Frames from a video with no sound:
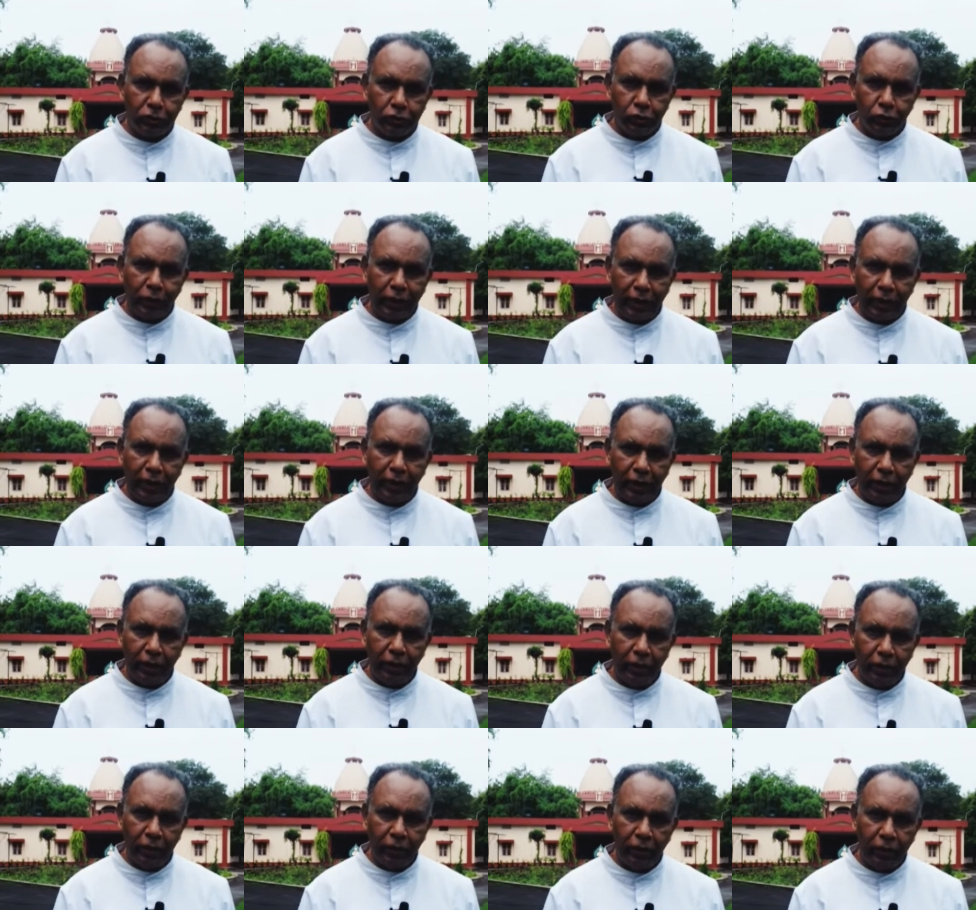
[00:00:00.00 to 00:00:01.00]
Today,
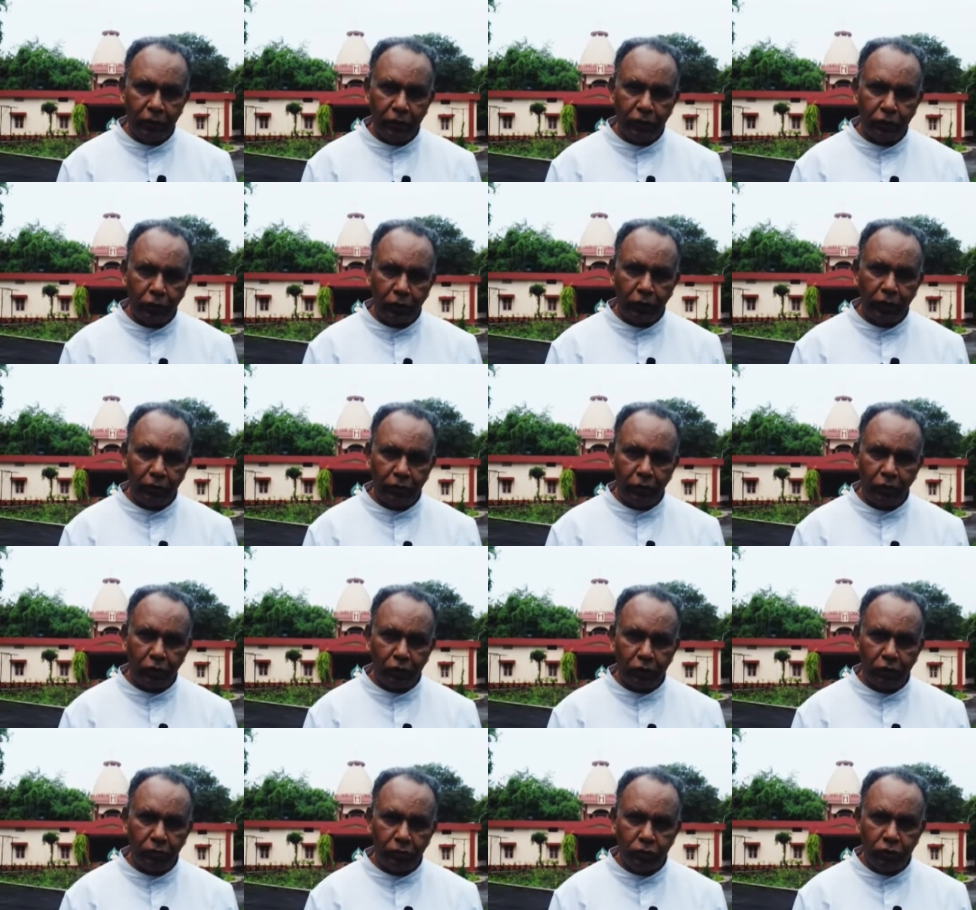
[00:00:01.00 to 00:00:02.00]

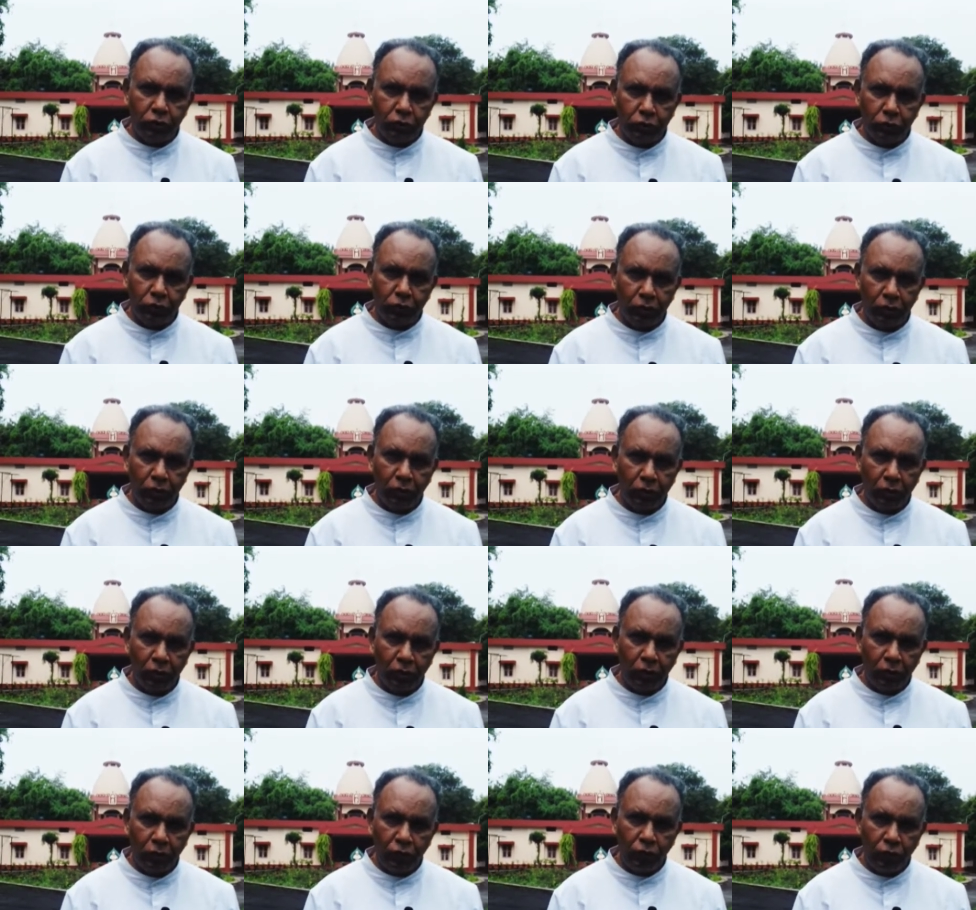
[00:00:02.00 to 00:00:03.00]
24th of June,
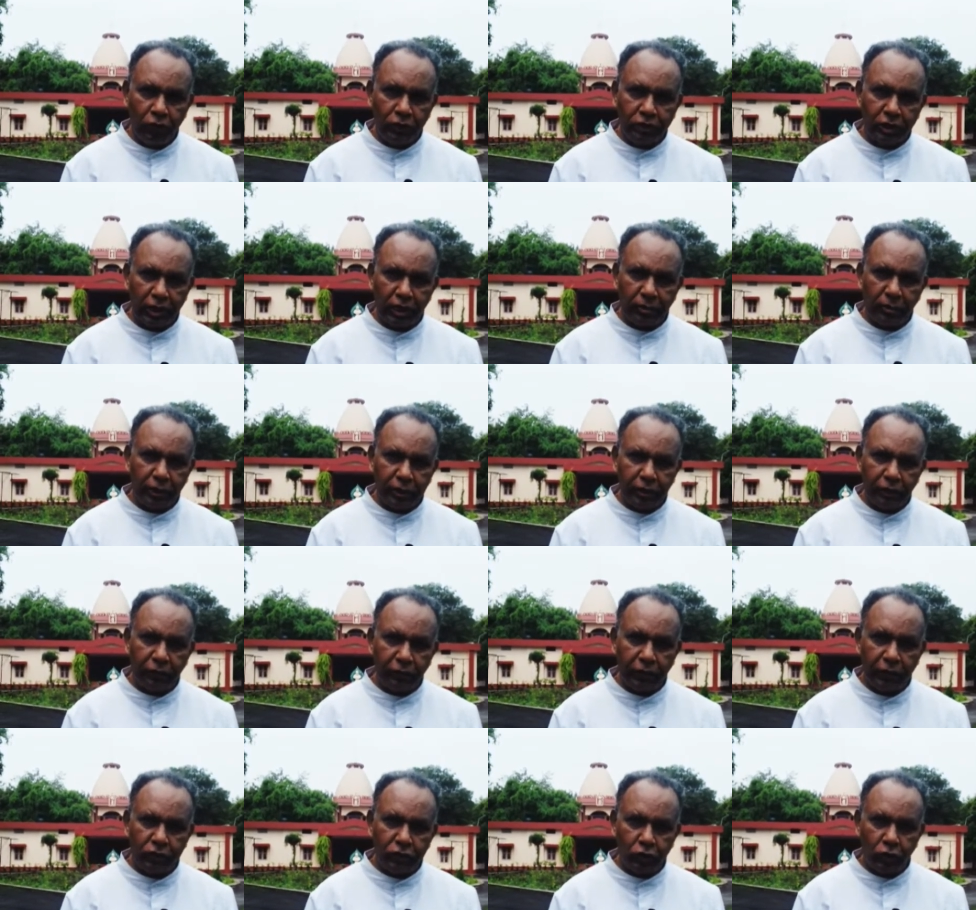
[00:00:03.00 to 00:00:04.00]
we celebrate the
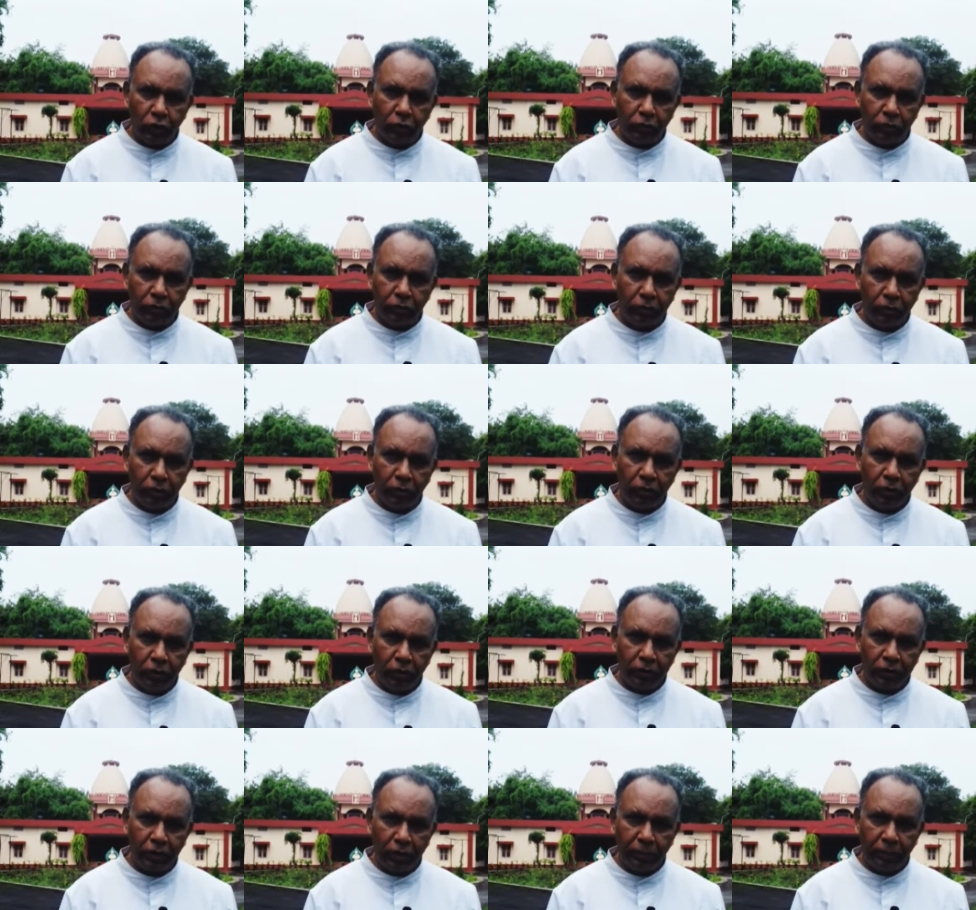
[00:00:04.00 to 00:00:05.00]
feast of
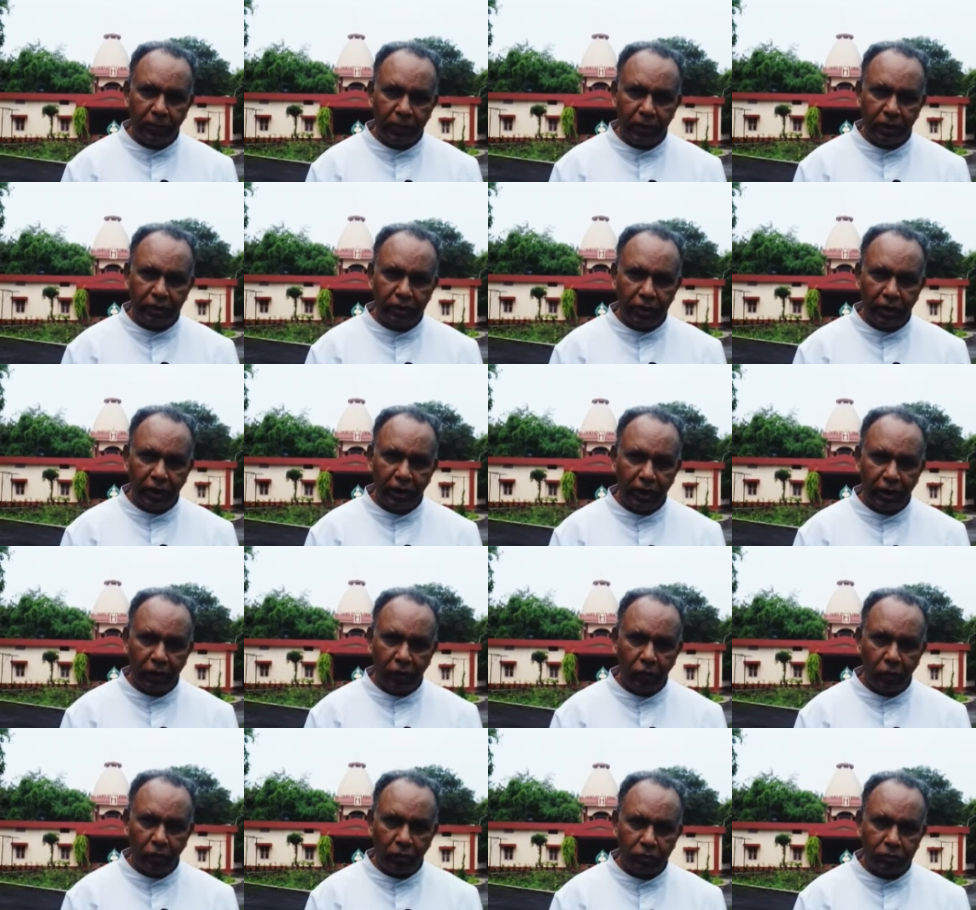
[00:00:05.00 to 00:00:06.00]
the birthday
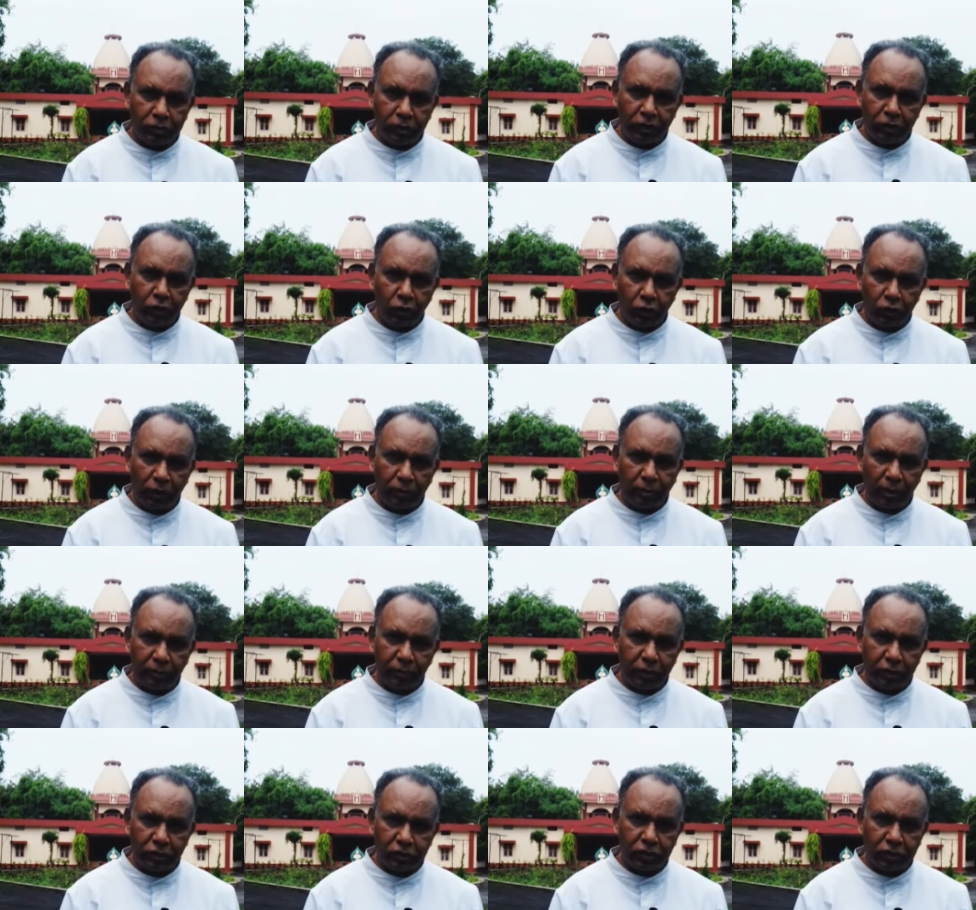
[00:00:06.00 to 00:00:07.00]
of St. John the
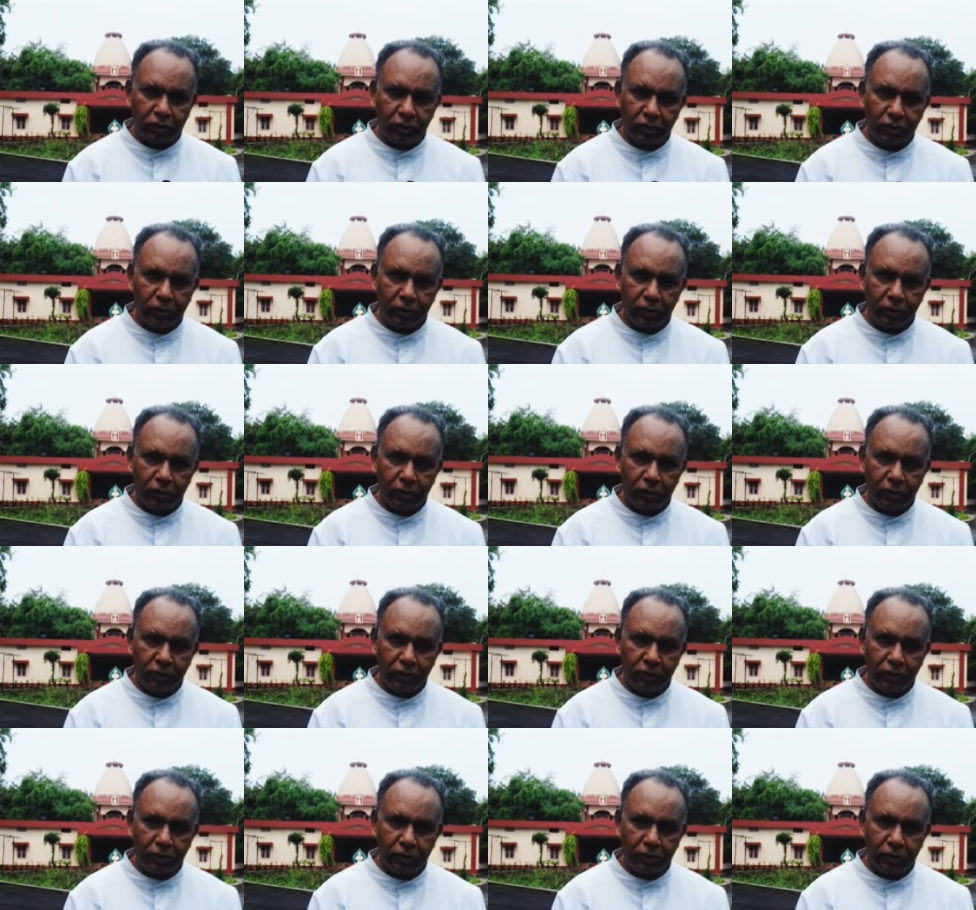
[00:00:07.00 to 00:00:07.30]
Baptist.